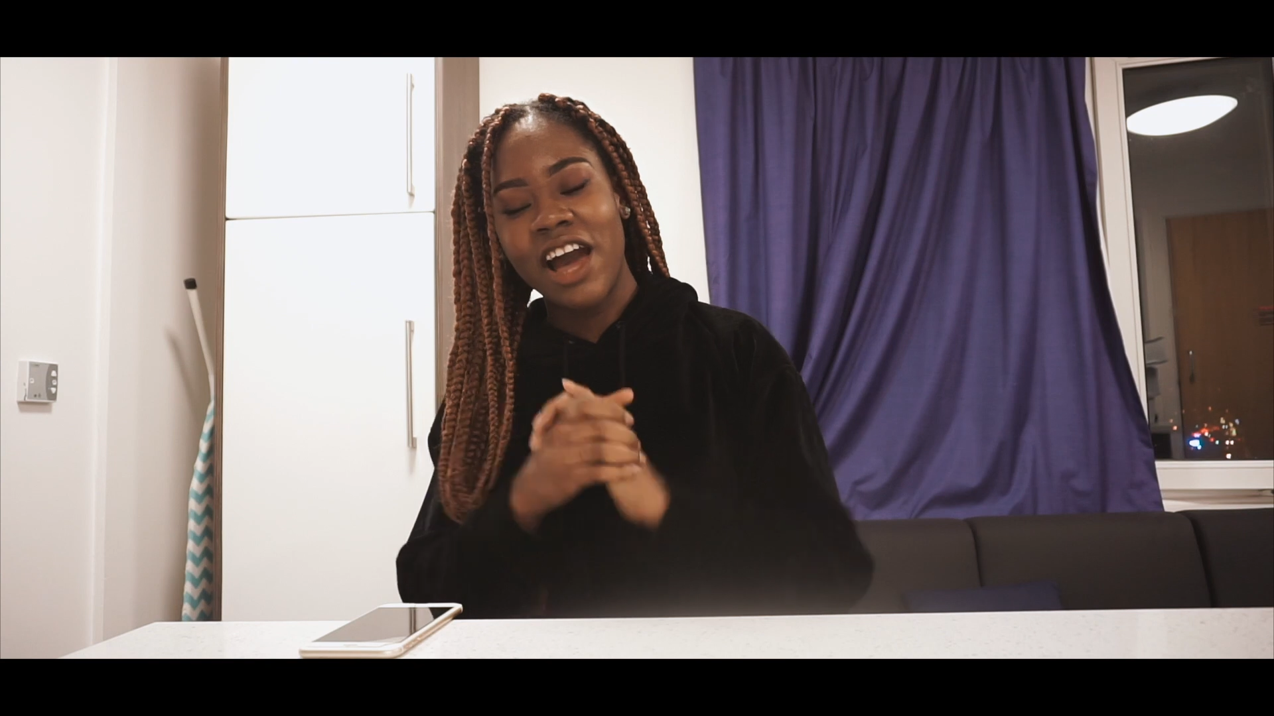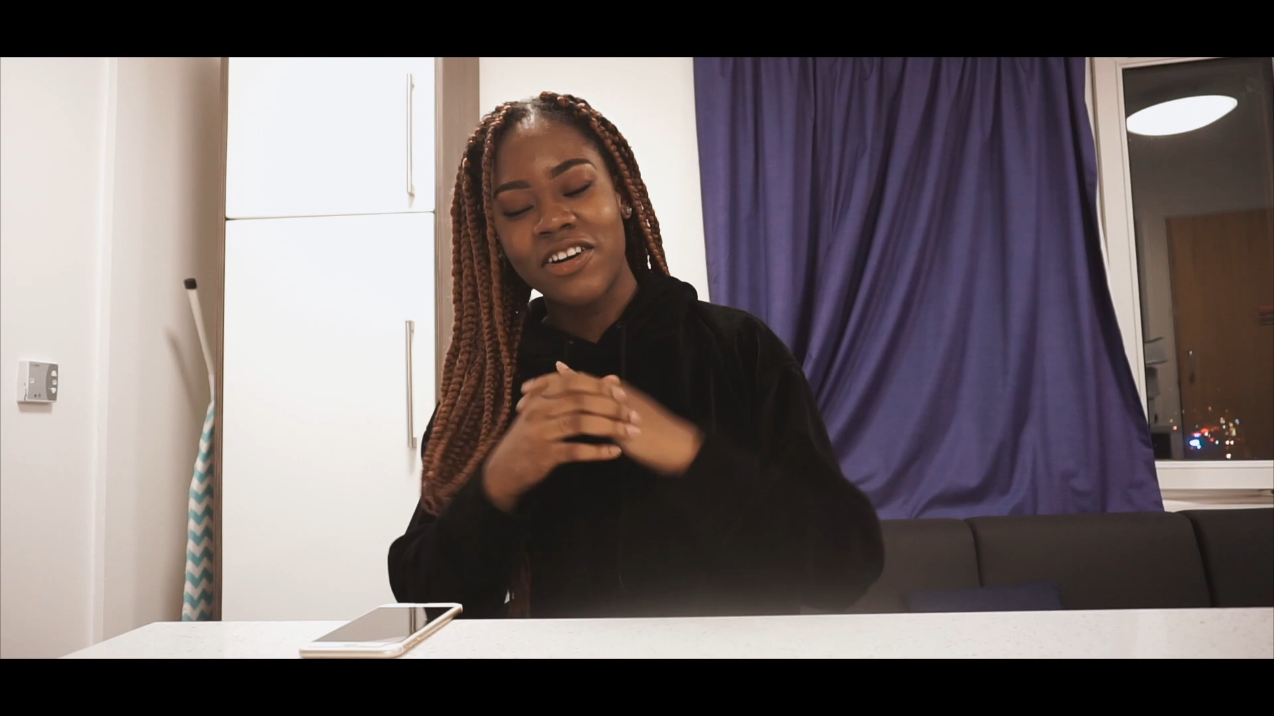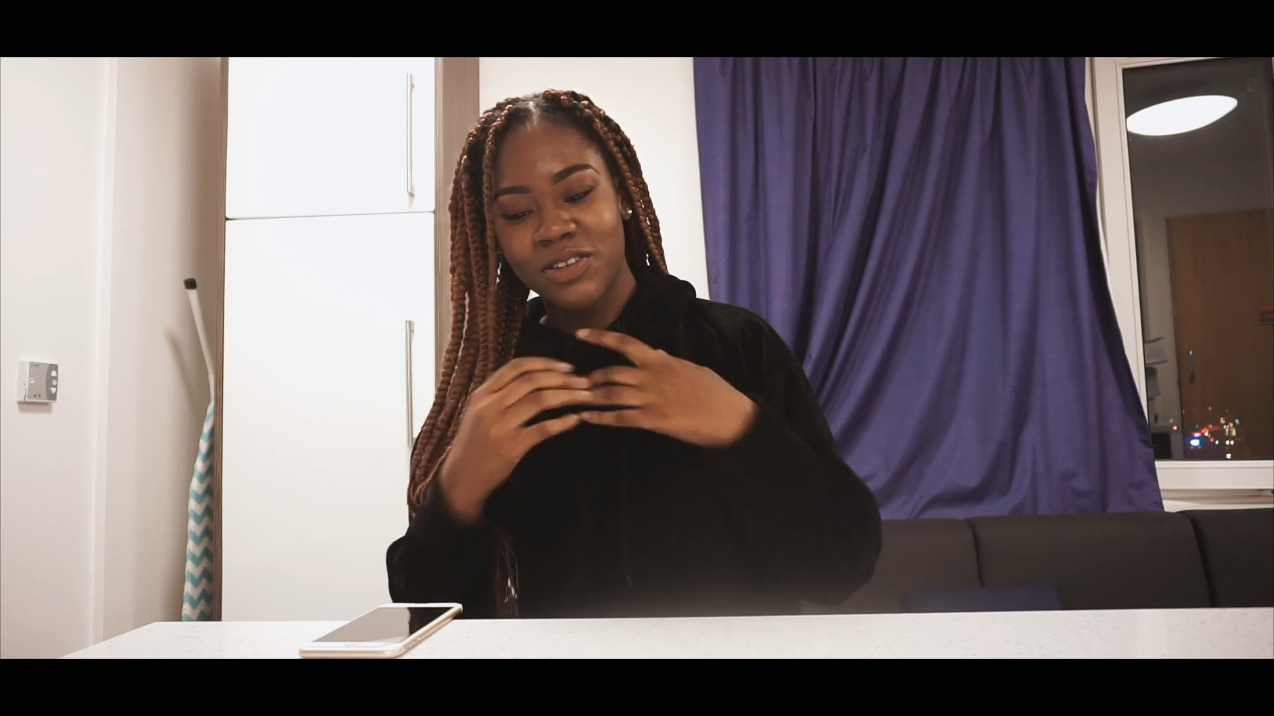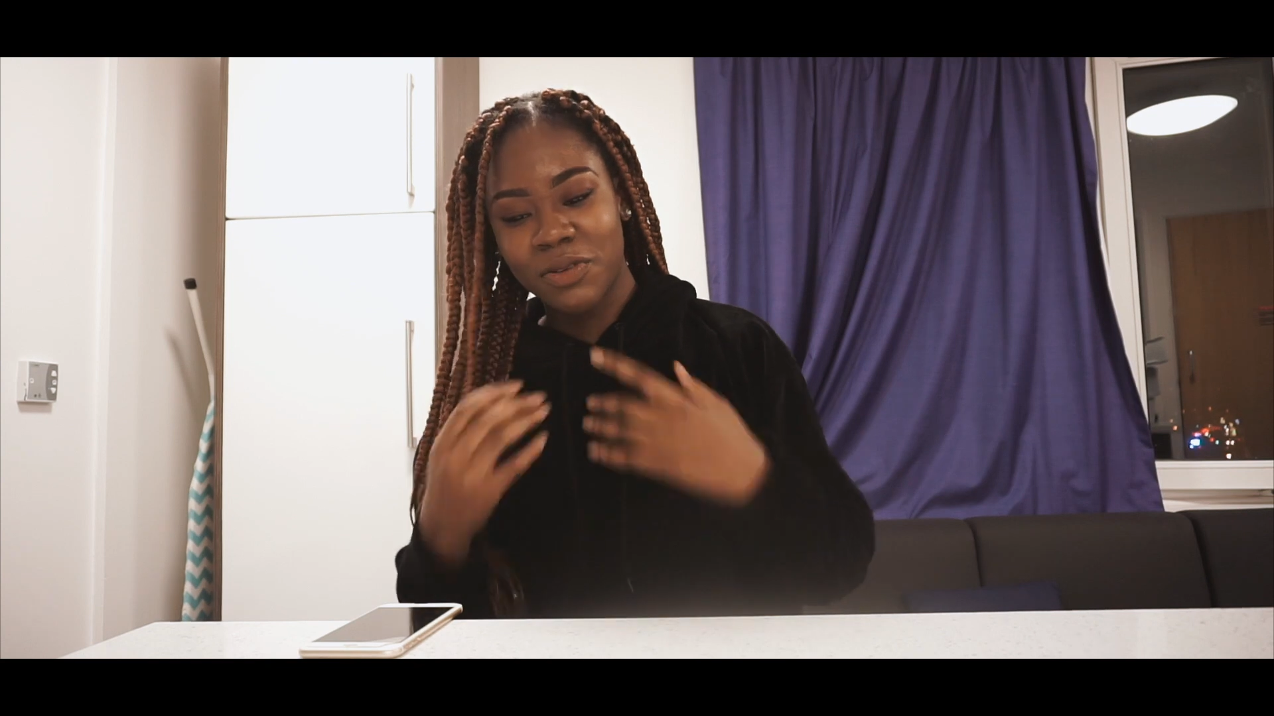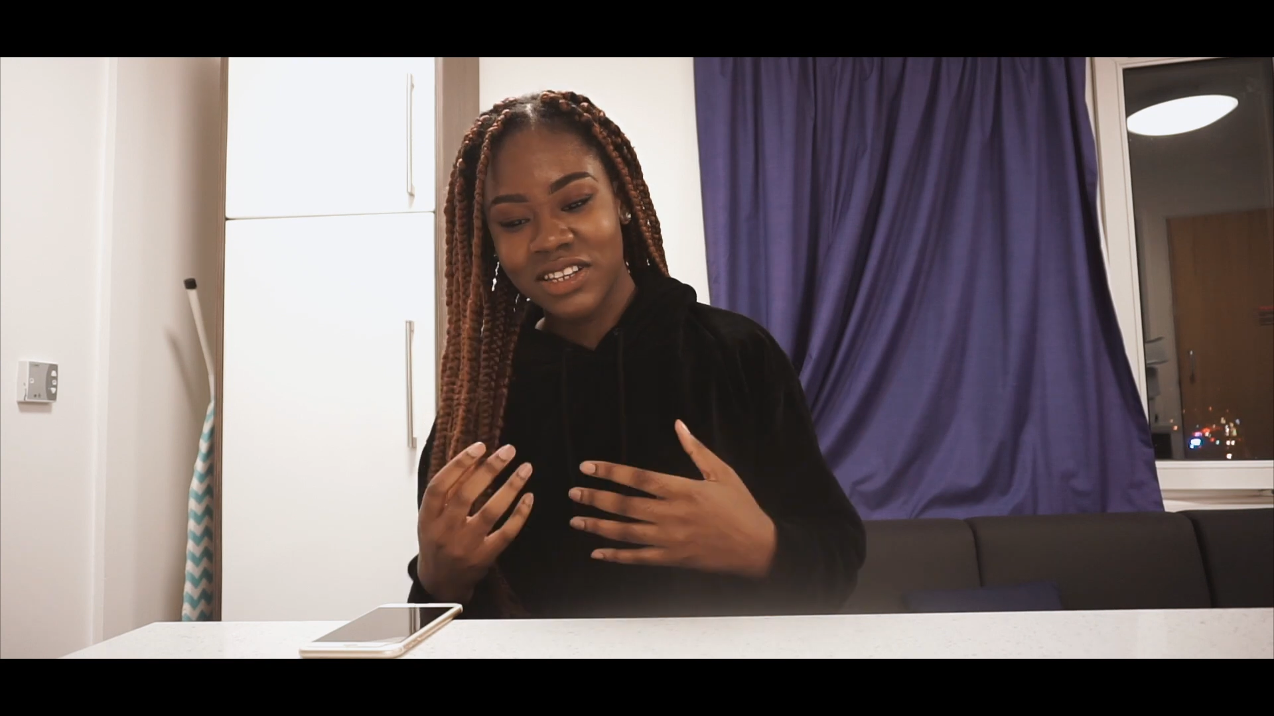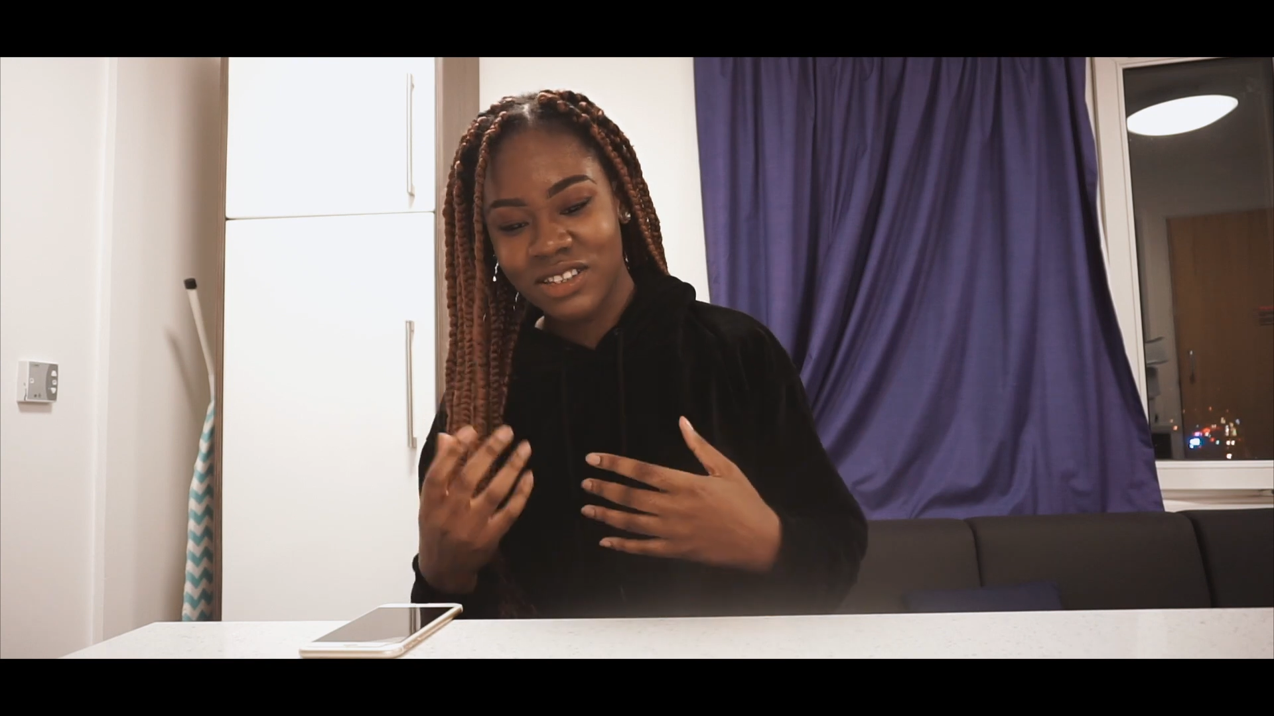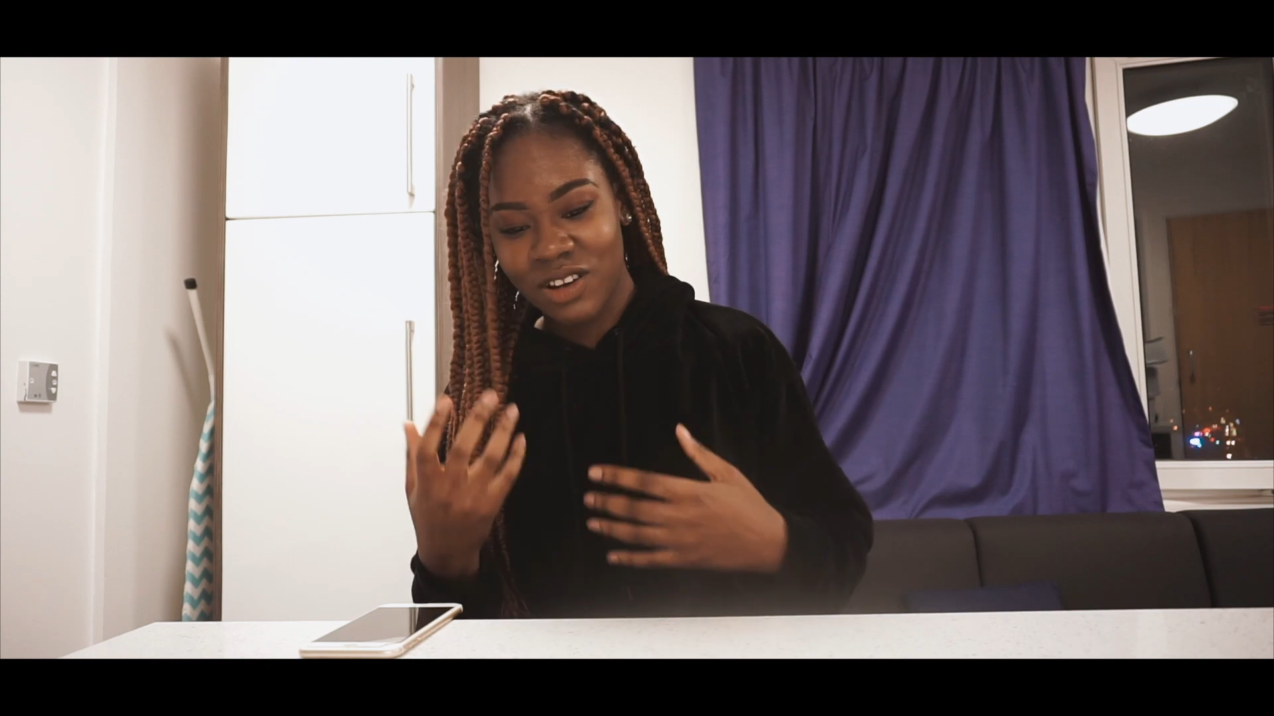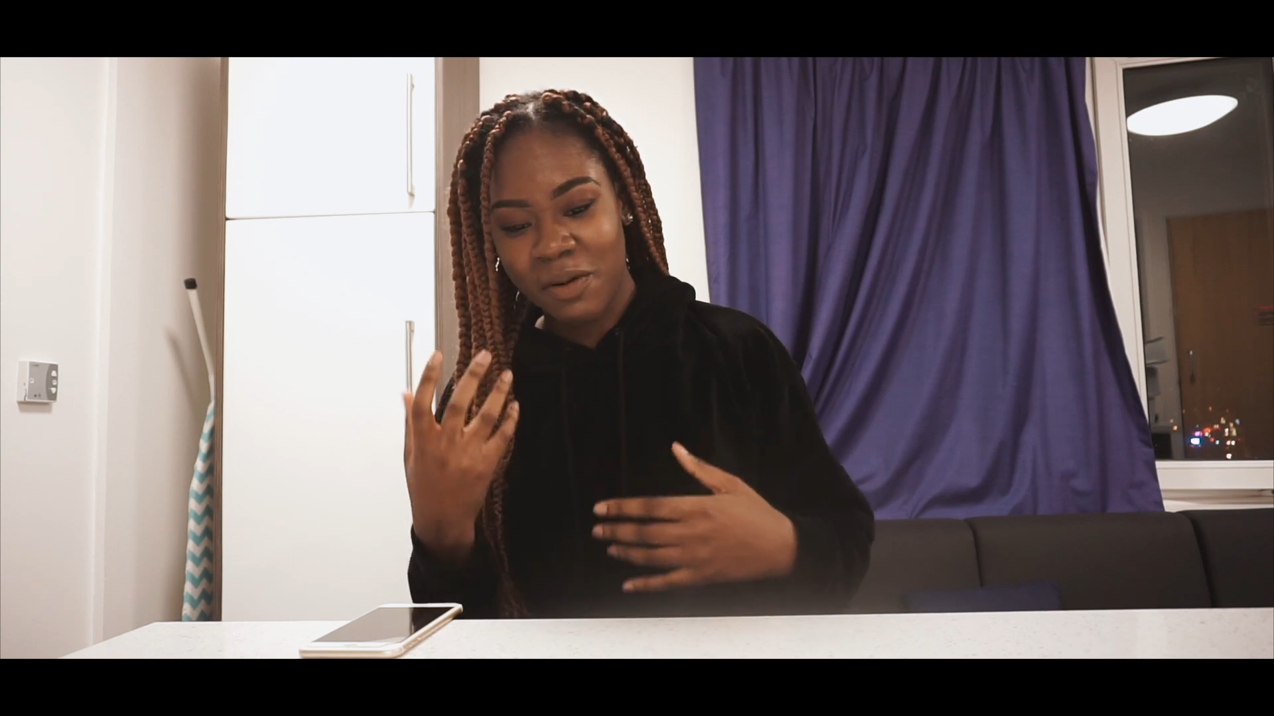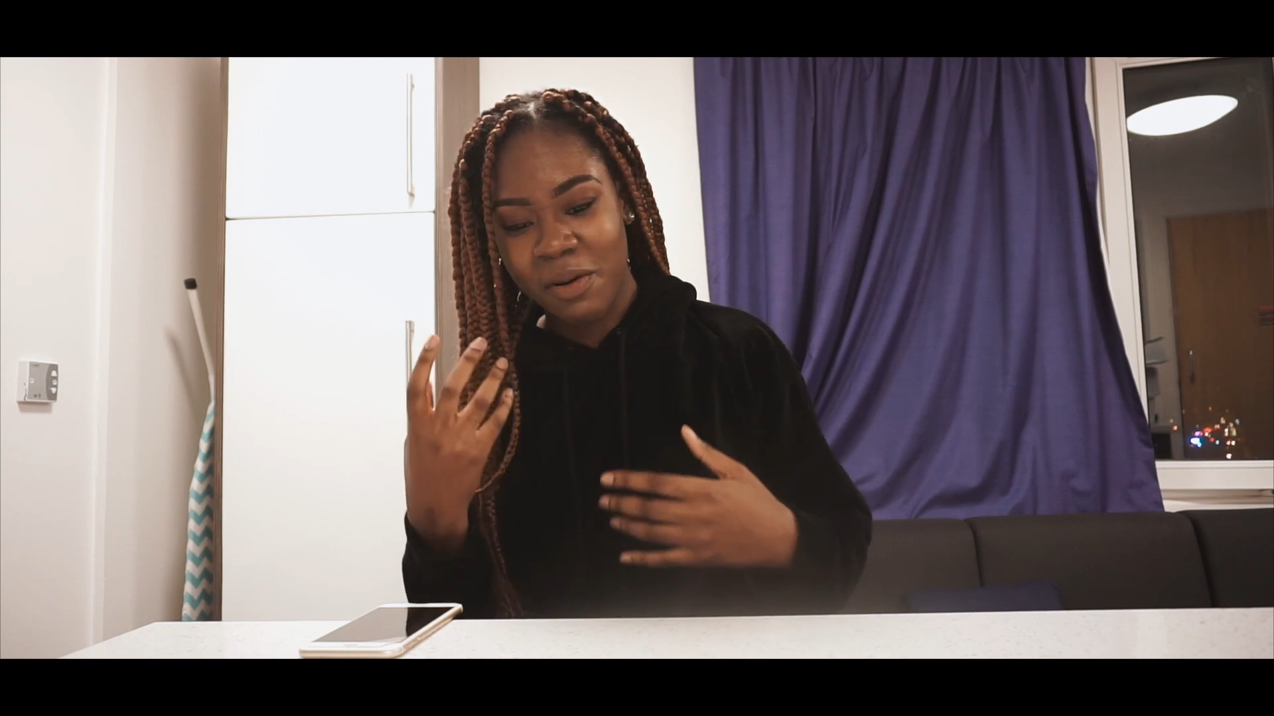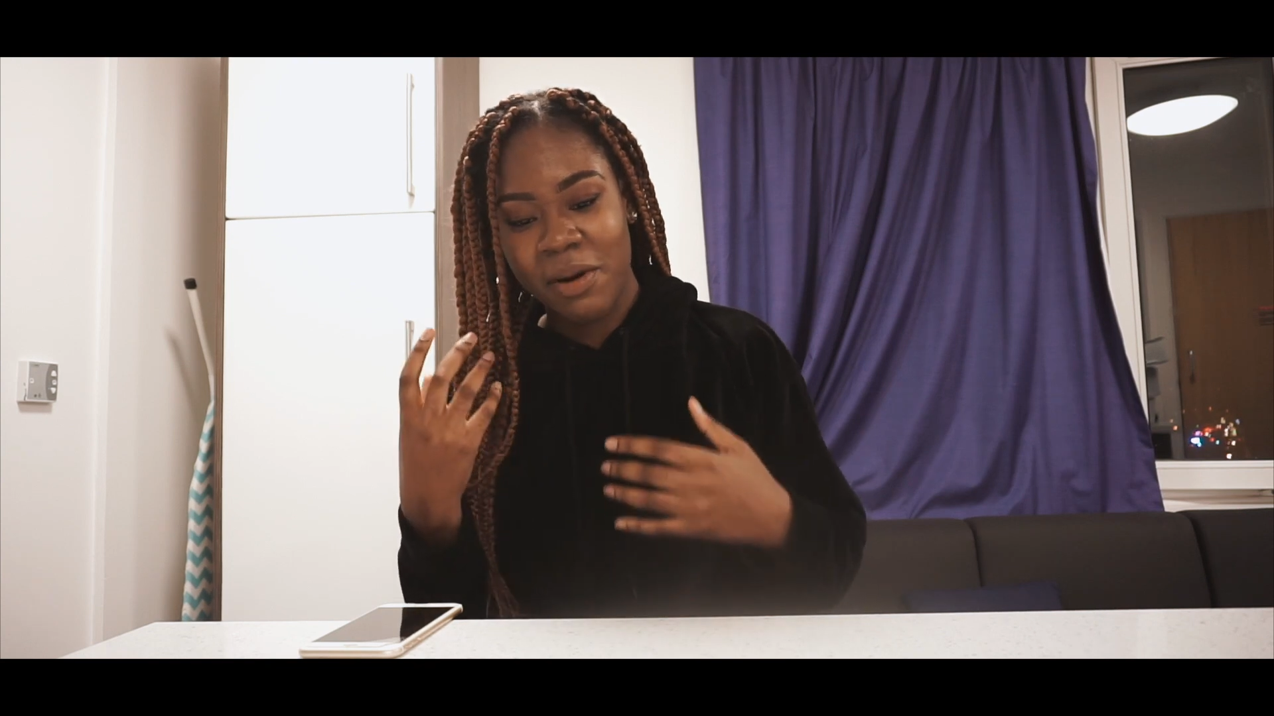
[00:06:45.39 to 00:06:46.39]
I also wanted to
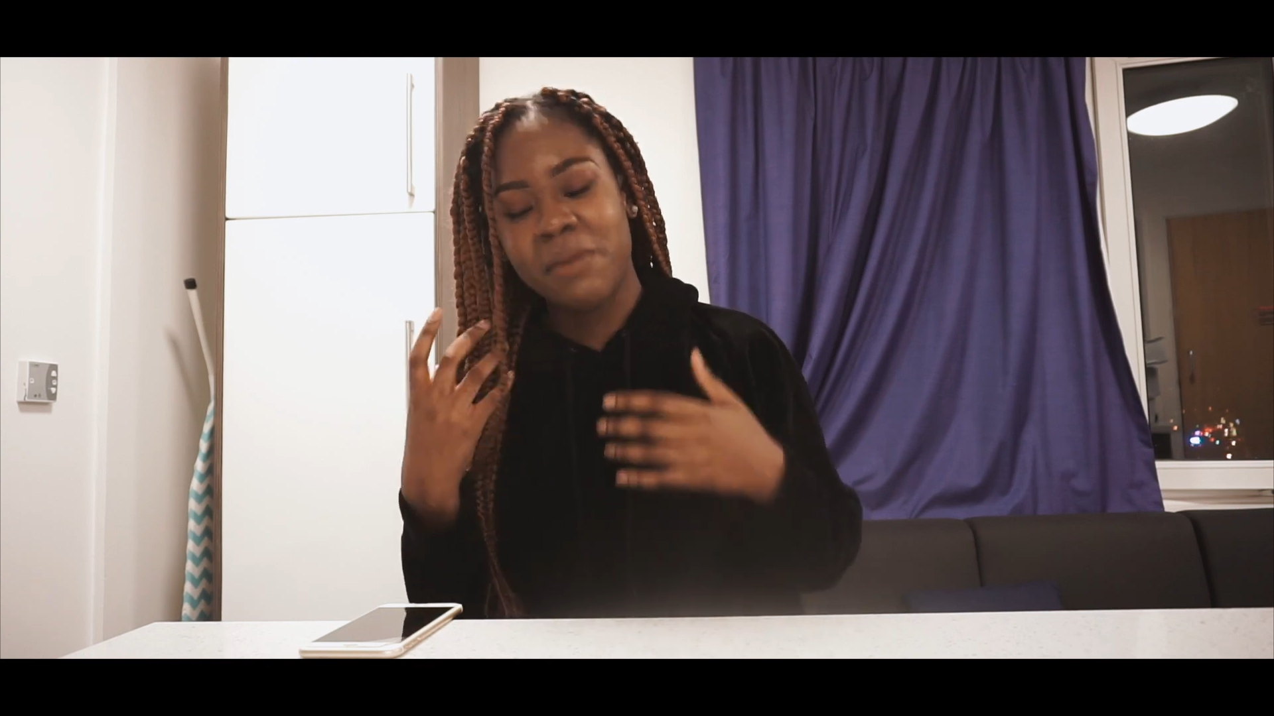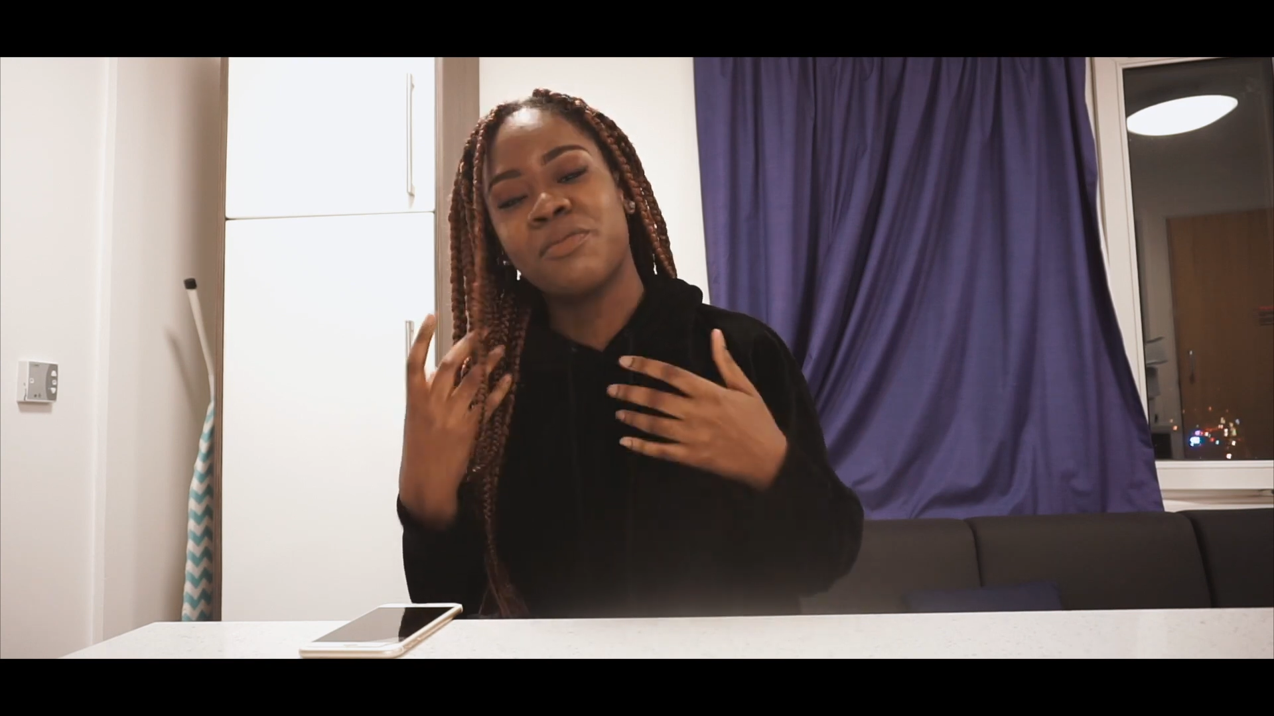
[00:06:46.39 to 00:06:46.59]
talk about my